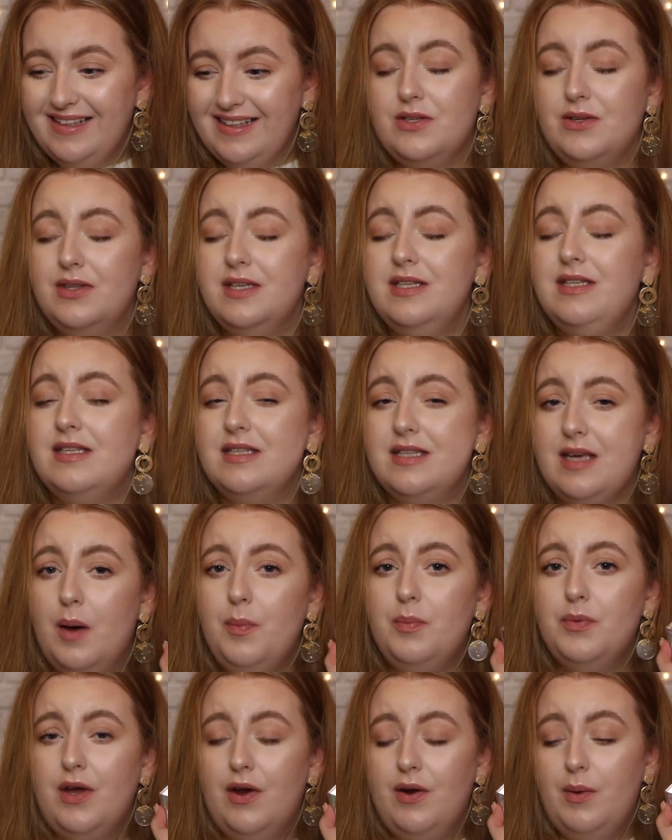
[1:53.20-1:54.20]
So this is
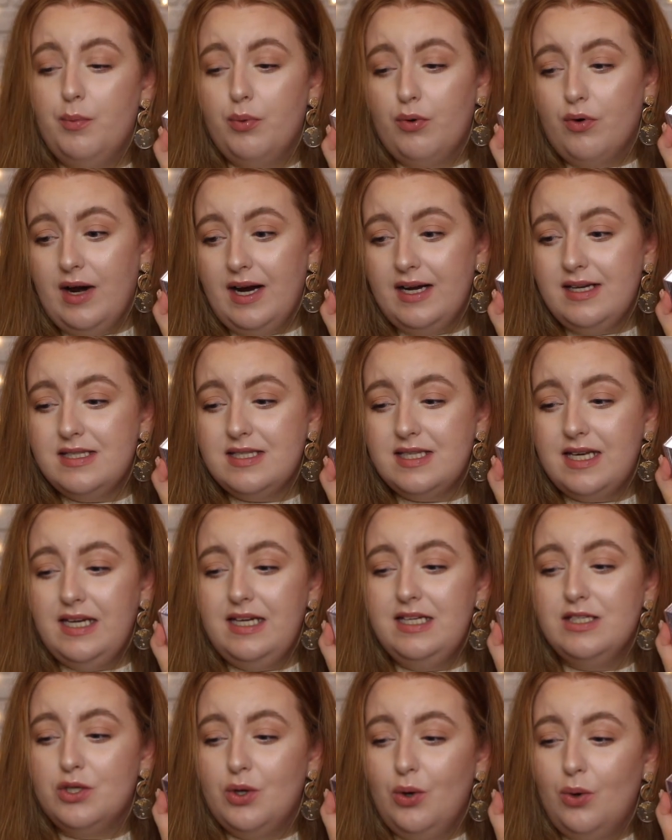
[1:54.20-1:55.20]
up there in price. It
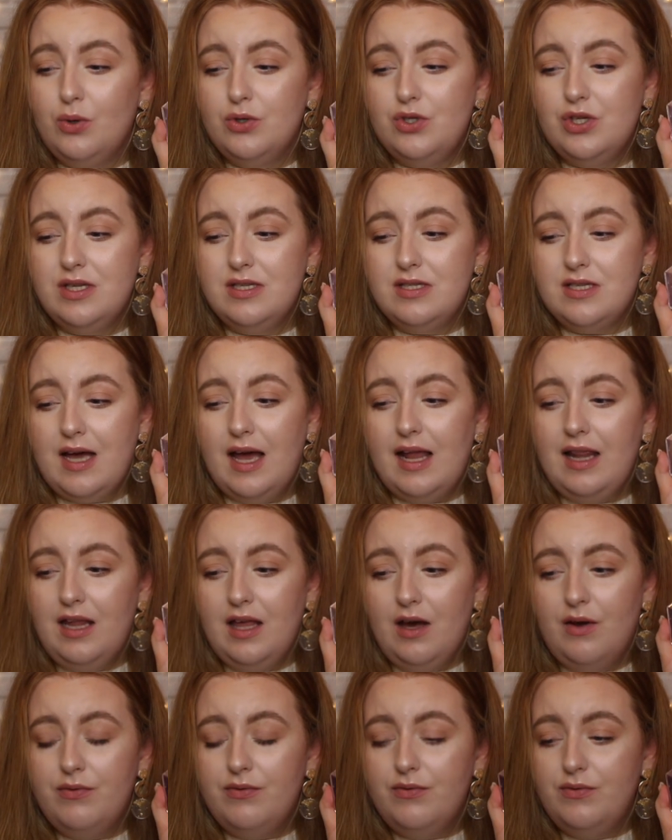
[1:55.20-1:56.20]
is gorgeous. I
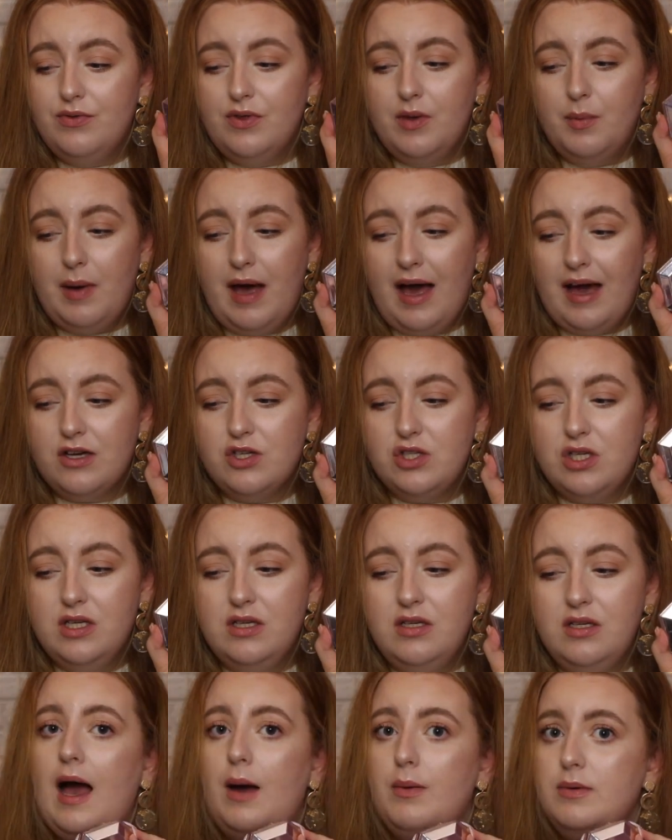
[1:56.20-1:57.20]
love the
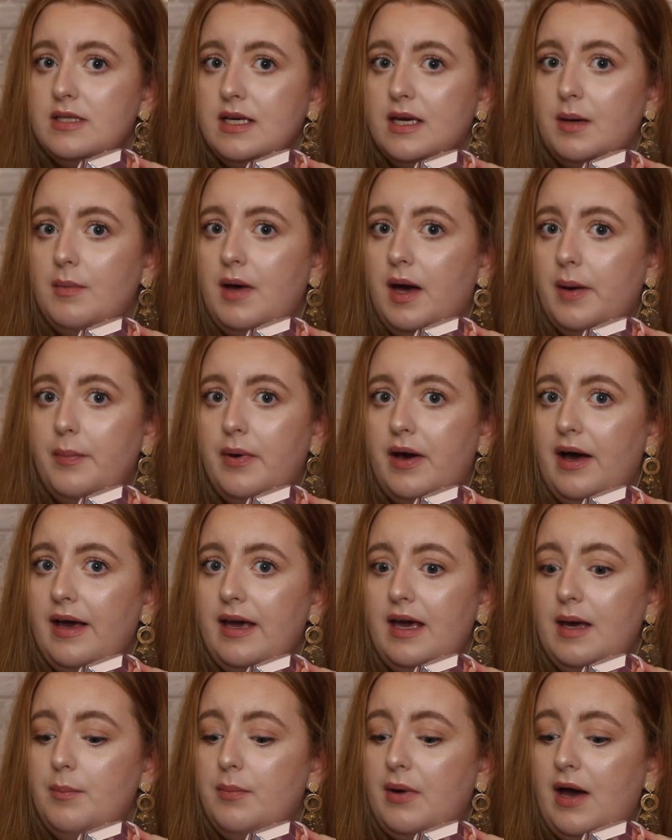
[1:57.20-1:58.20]
packaging. I was like a magpie
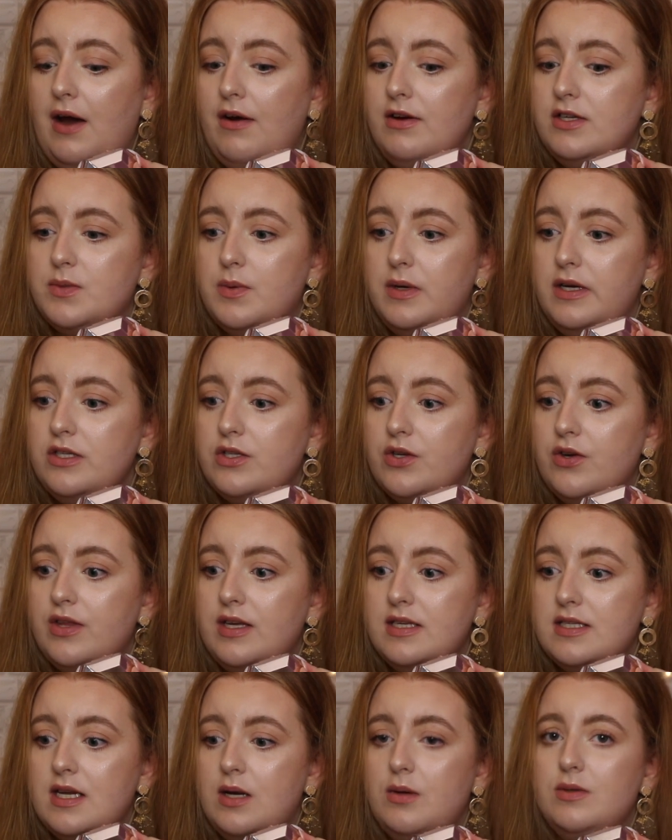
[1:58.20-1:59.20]
in Paris when I saw
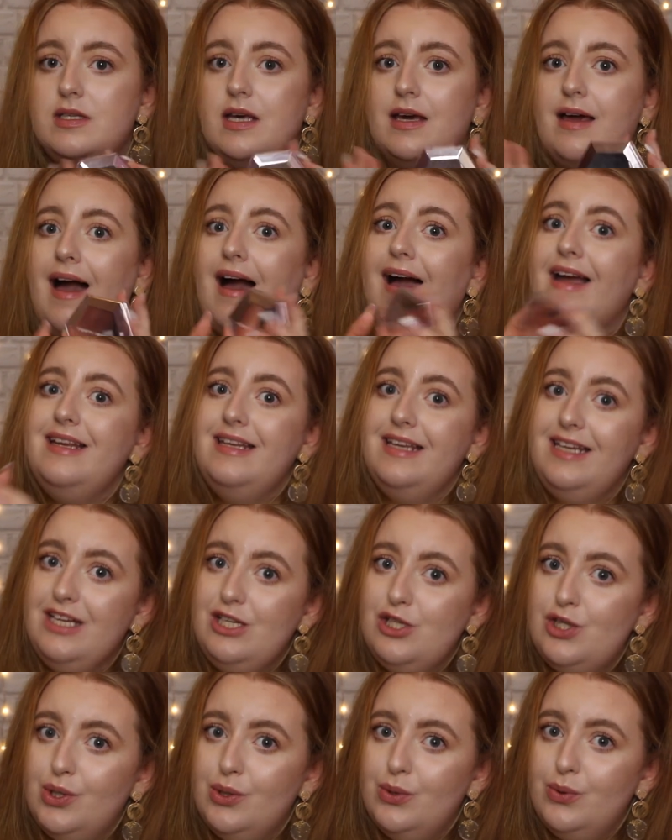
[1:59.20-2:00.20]
this and I was like, I
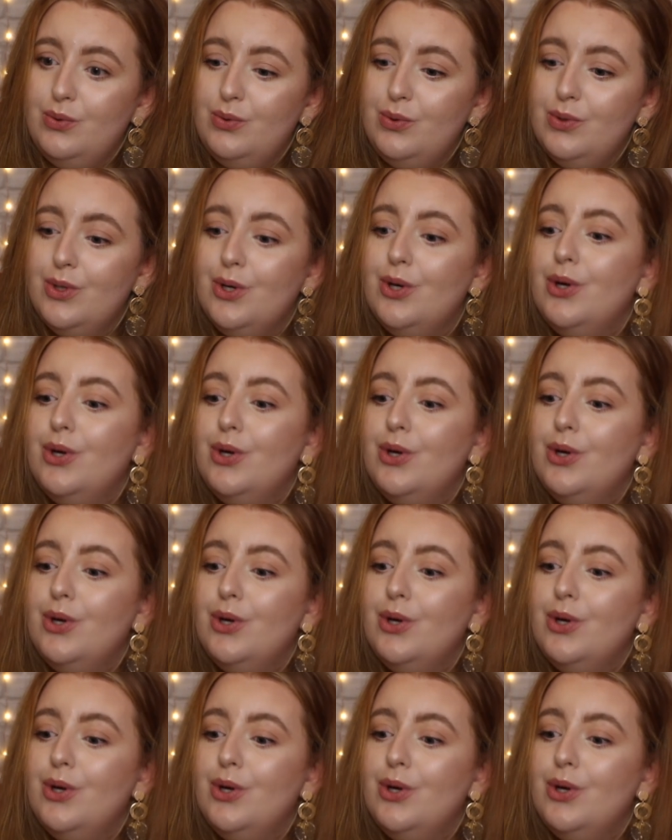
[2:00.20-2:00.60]
need you.